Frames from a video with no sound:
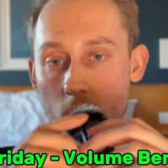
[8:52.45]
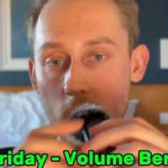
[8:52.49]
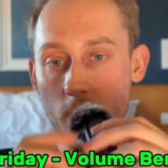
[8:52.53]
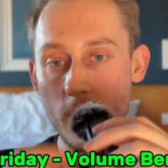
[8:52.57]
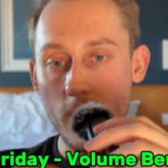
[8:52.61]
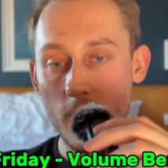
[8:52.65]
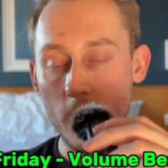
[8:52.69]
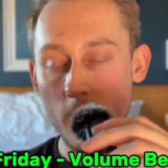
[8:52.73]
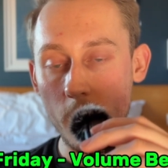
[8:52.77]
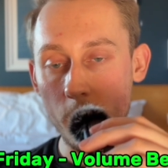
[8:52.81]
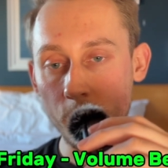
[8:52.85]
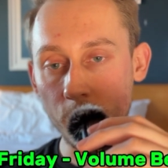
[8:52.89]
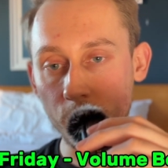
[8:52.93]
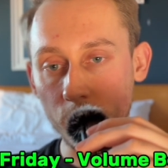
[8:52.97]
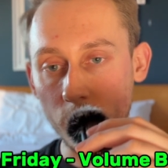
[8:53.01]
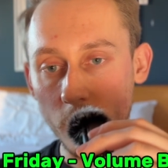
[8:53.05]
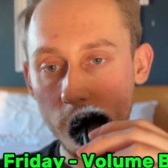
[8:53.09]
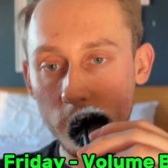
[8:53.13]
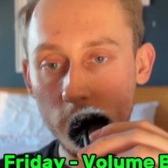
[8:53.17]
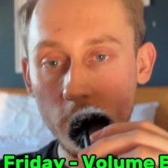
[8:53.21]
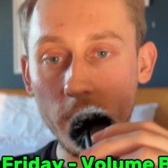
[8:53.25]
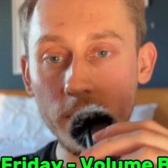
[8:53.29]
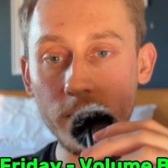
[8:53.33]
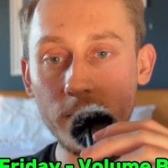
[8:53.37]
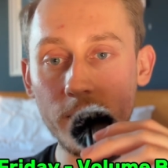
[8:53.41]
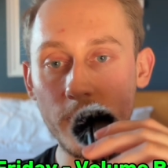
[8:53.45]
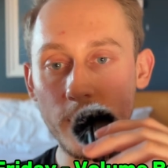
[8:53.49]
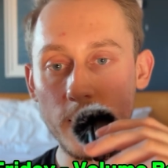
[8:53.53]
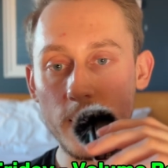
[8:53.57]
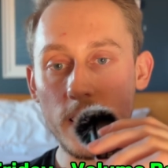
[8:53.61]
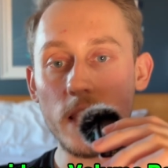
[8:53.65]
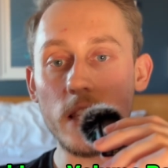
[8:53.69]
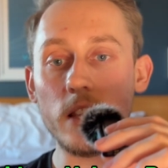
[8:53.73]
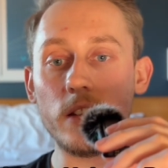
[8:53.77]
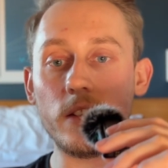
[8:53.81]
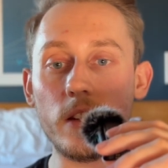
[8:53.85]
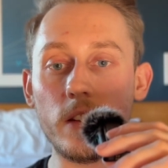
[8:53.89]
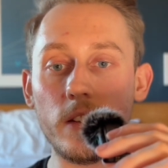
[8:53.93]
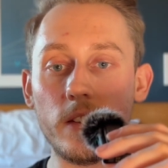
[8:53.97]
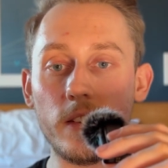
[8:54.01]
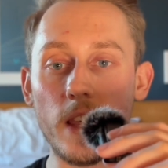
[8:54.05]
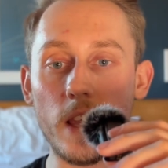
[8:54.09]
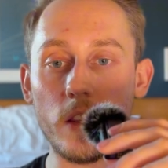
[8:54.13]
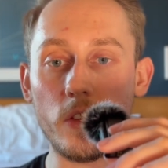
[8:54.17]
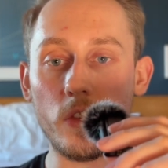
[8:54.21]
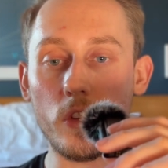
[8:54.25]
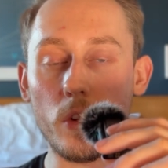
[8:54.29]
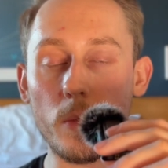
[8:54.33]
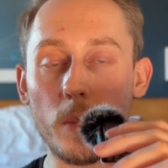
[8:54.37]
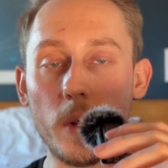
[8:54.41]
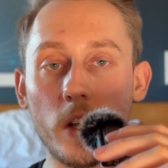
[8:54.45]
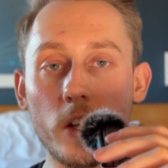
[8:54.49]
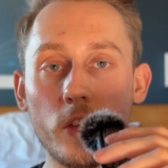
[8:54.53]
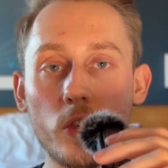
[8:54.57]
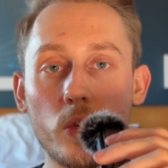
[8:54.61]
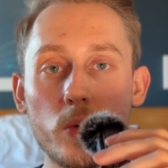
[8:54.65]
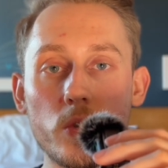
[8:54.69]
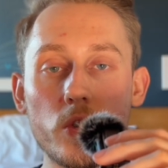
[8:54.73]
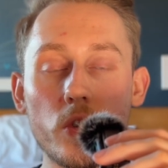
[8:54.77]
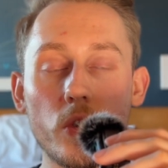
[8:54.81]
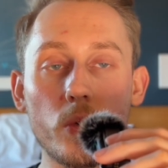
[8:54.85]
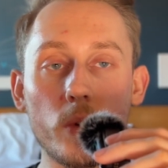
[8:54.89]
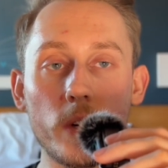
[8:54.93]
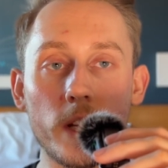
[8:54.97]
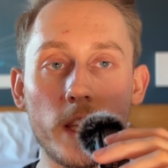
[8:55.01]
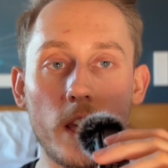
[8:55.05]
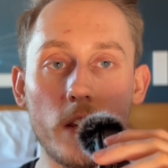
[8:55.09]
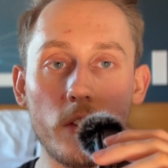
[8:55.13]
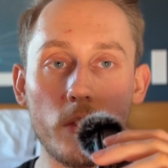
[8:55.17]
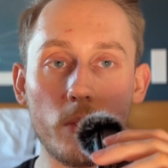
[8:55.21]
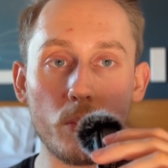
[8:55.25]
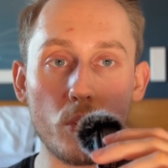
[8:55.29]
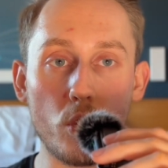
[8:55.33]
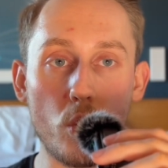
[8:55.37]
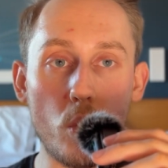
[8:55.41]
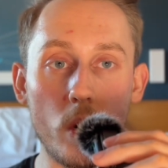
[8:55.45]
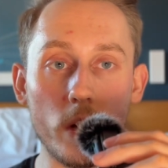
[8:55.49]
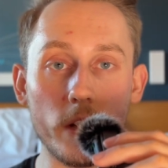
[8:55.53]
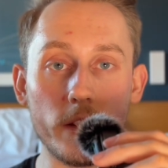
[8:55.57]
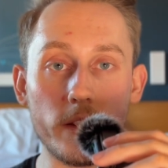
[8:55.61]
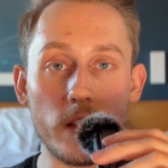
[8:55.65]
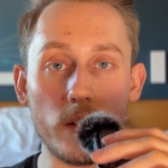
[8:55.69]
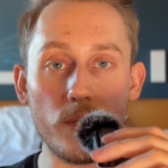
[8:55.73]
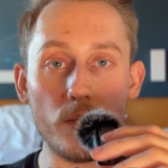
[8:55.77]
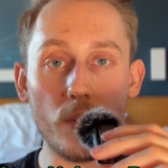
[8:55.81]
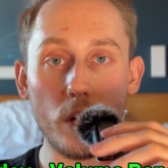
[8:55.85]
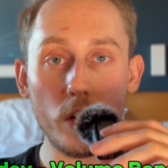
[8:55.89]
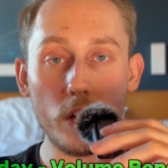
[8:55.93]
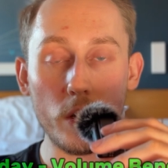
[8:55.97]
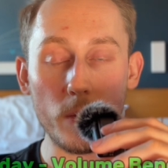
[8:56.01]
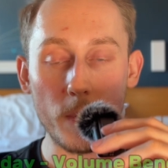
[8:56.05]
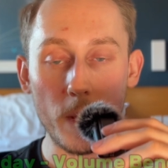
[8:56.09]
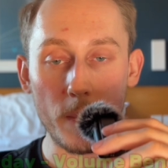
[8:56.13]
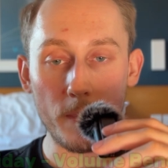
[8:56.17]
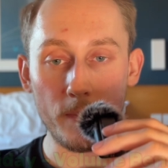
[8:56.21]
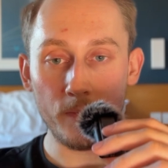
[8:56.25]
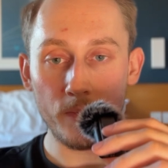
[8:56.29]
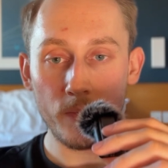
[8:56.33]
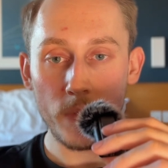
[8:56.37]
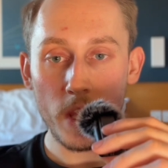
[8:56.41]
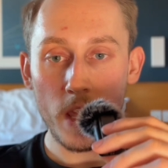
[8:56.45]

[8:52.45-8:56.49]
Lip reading: Nice and easy sets, to be honest. We just want to get some quality volume in.